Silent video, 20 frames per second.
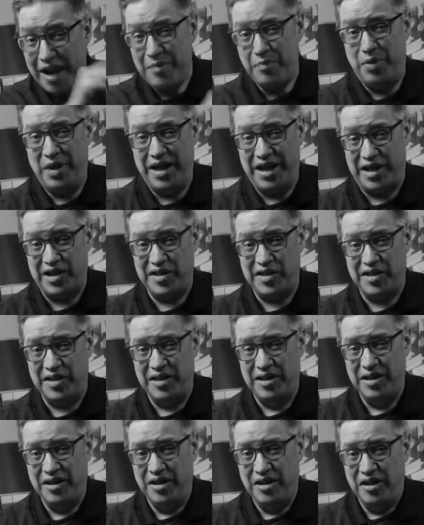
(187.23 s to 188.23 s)
picks.
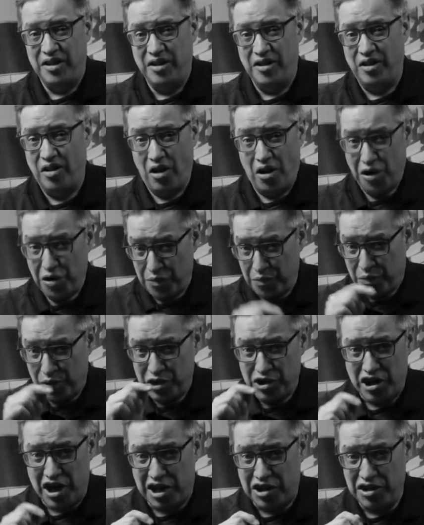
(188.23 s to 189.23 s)
Aren't
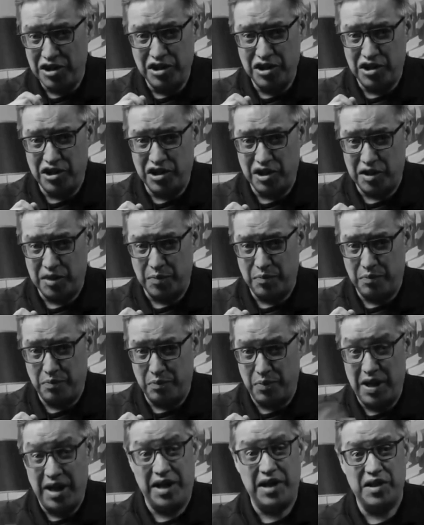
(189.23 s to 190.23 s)
projections just
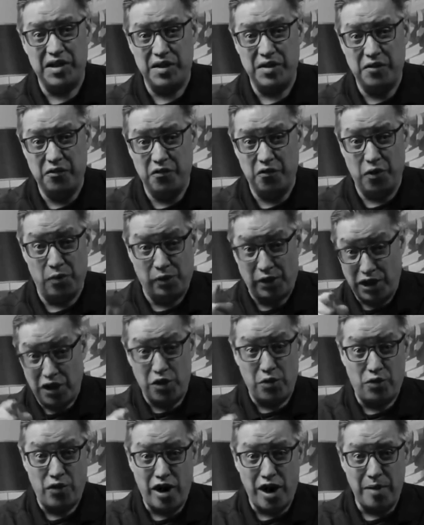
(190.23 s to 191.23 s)
picks for player
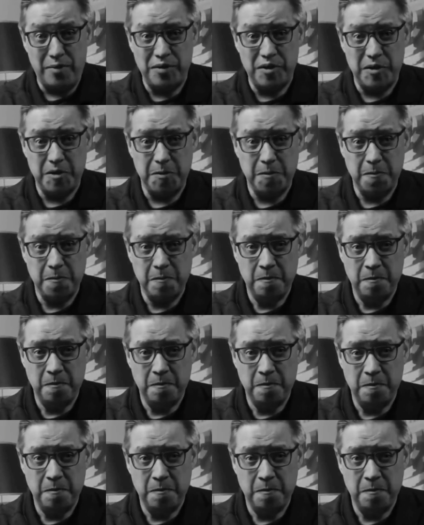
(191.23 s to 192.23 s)
props?
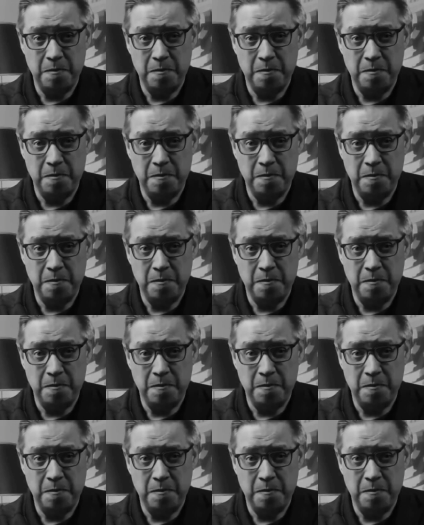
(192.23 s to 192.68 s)
No.